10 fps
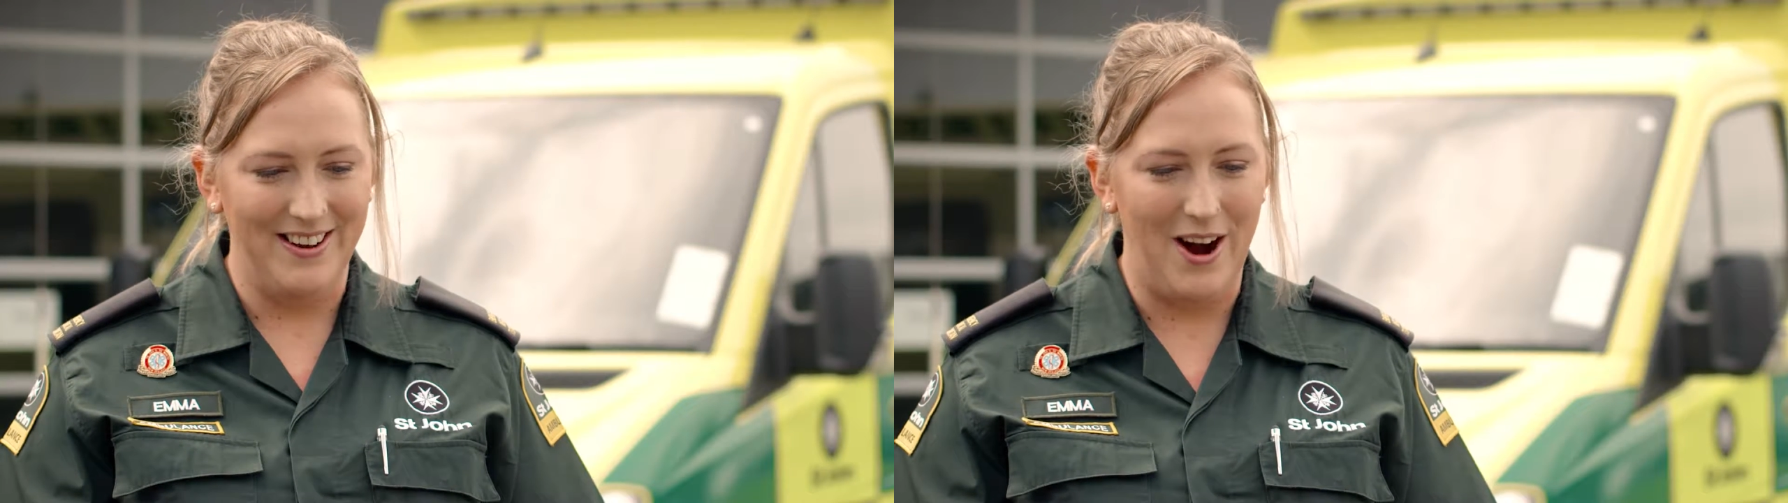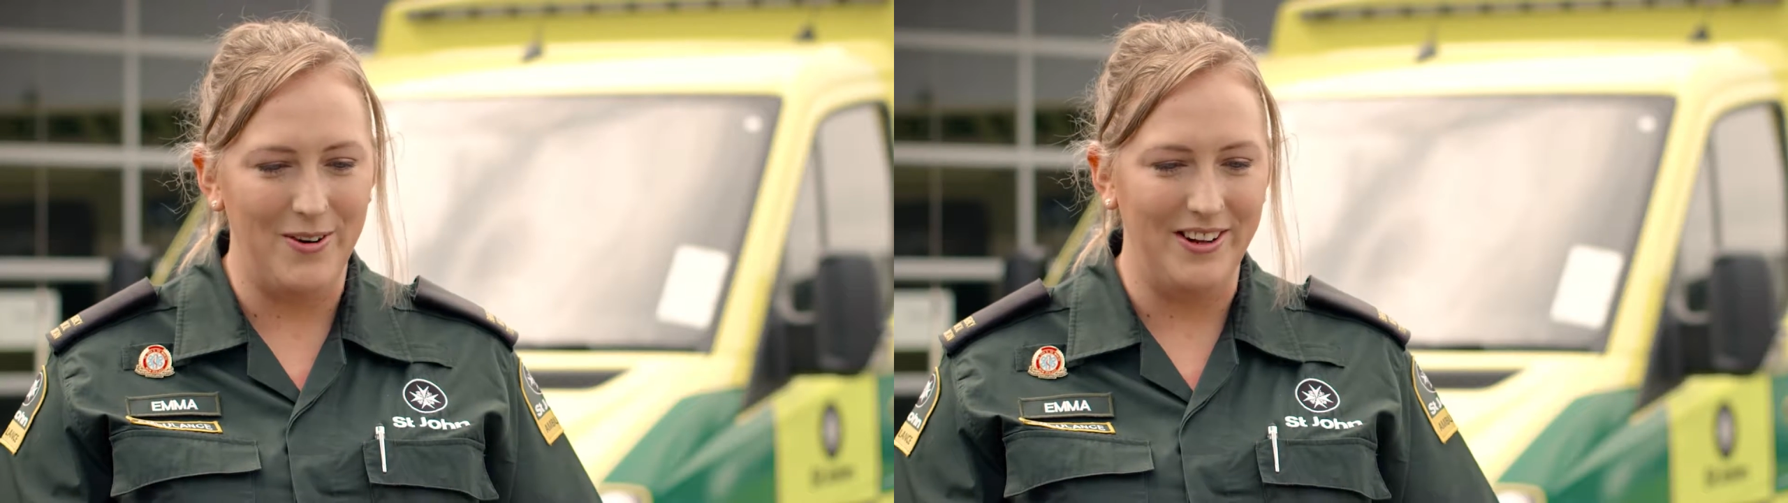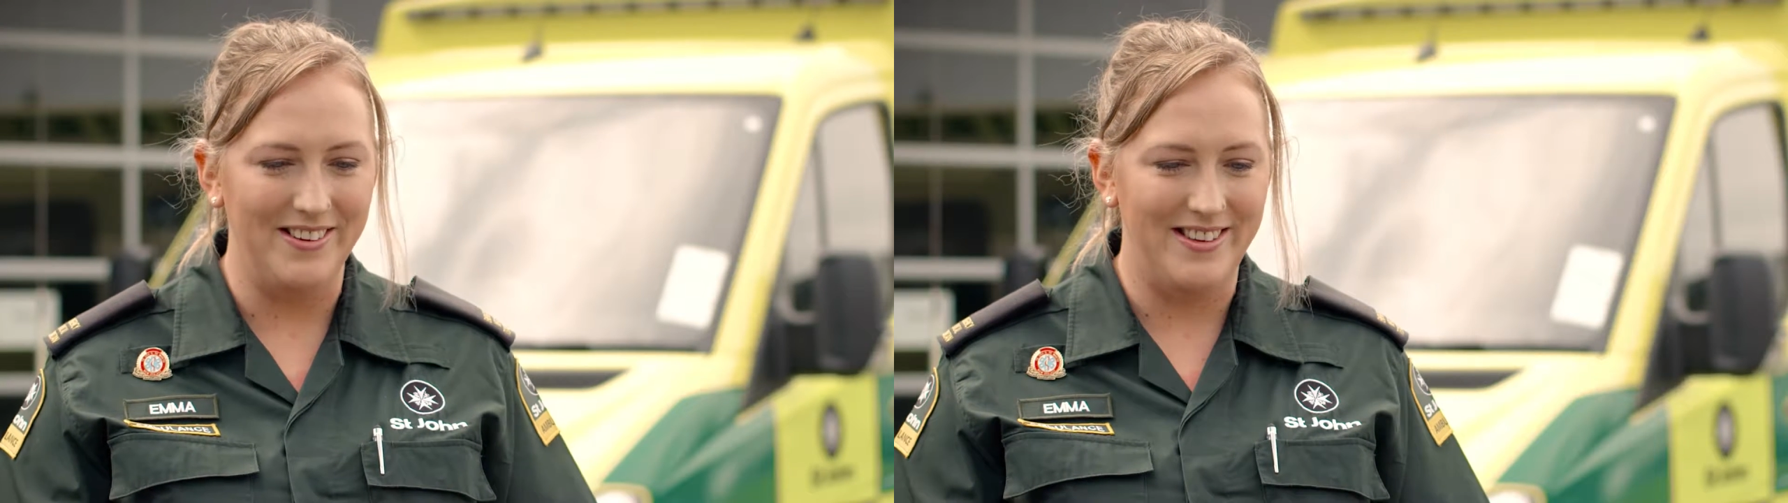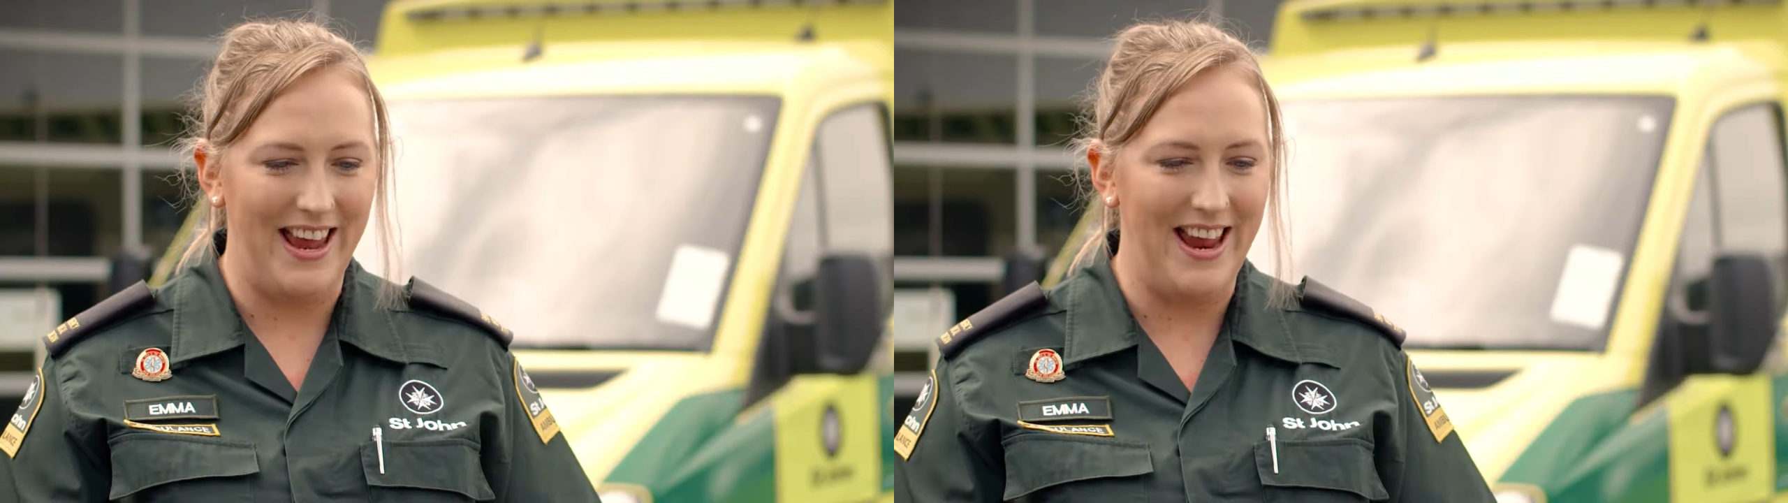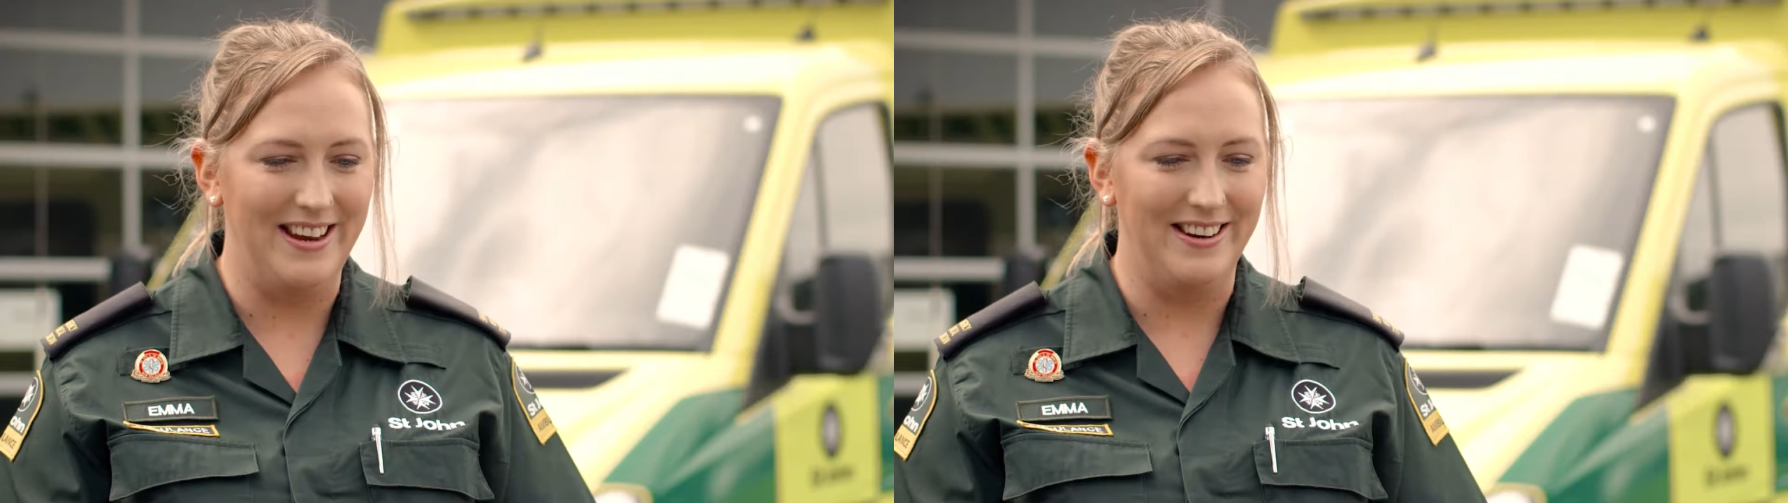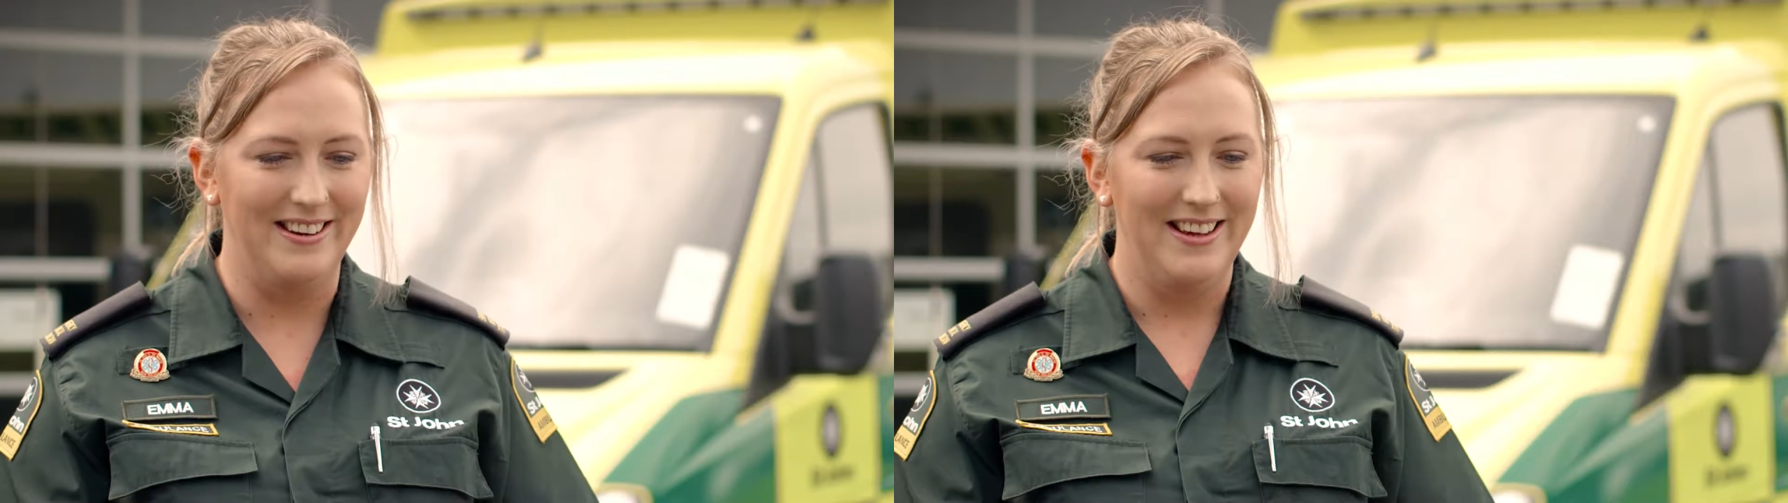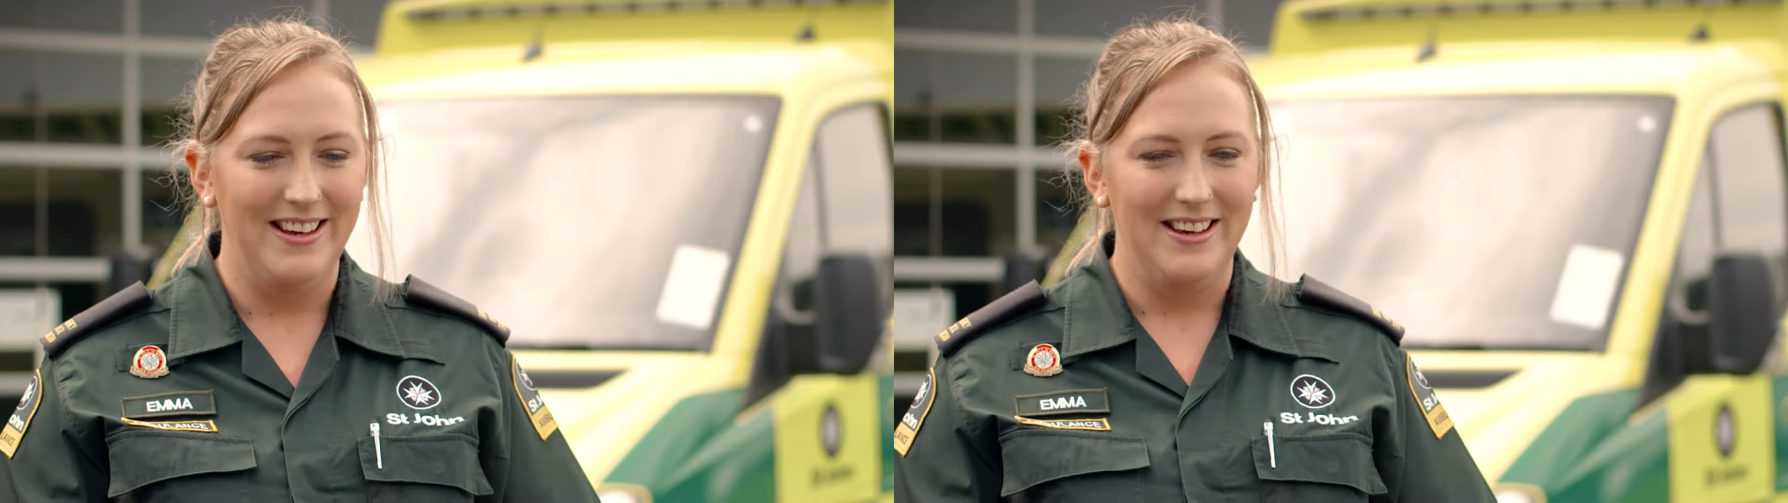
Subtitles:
holding his head and